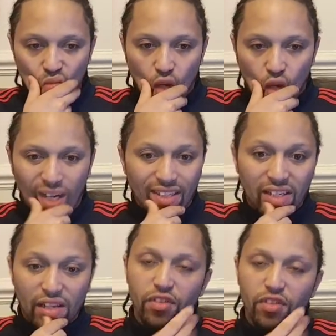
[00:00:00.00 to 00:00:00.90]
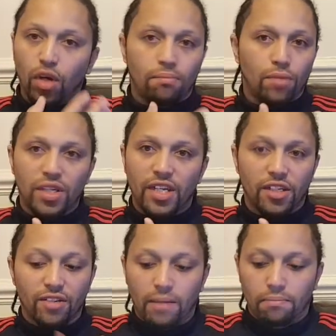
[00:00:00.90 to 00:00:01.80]
But I think if you've got money and
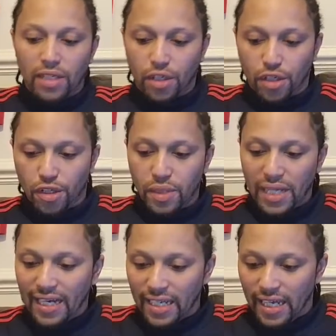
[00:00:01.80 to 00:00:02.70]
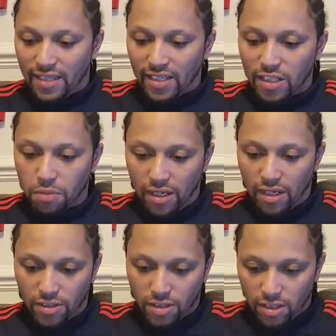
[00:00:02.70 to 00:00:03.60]
you're ambitious, you can get these
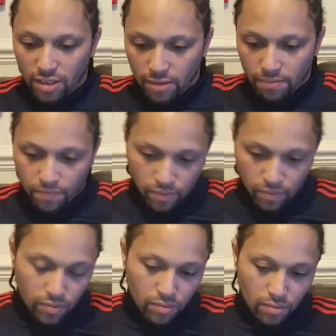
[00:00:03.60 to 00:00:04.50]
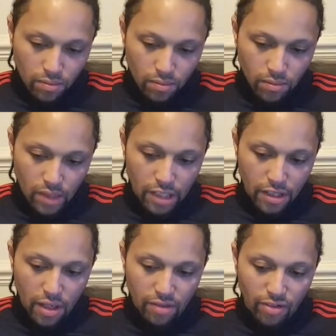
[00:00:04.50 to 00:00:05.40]
players. I
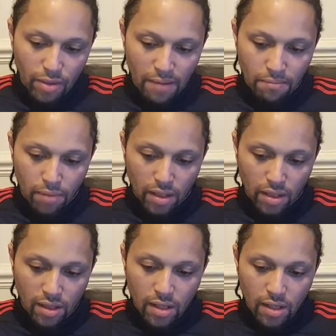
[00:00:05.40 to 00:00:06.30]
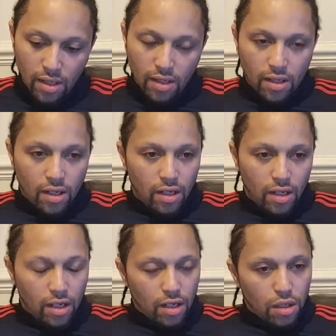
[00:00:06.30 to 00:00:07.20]
remember
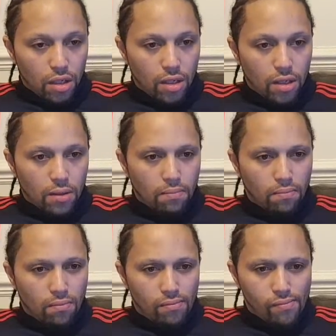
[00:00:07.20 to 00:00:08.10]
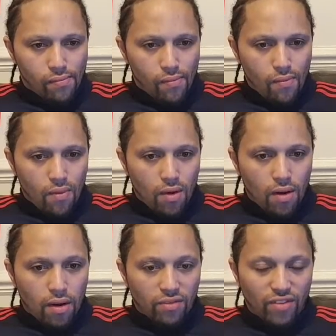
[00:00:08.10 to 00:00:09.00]
Van
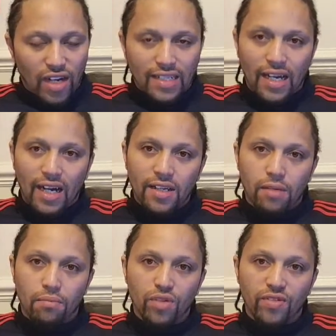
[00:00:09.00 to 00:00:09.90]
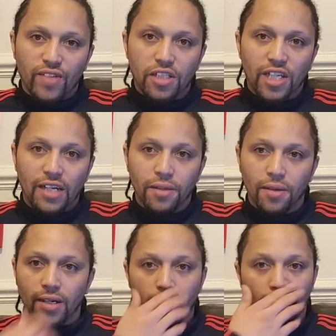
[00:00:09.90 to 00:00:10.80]
Dijk moved in
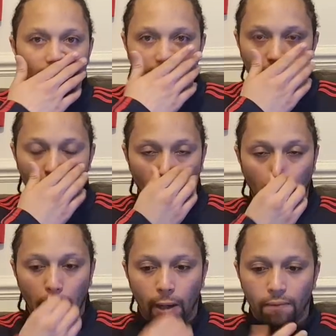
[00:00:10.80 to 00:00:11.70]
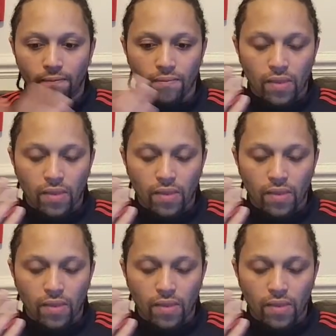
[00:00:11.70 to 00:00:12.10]
January. Coutinho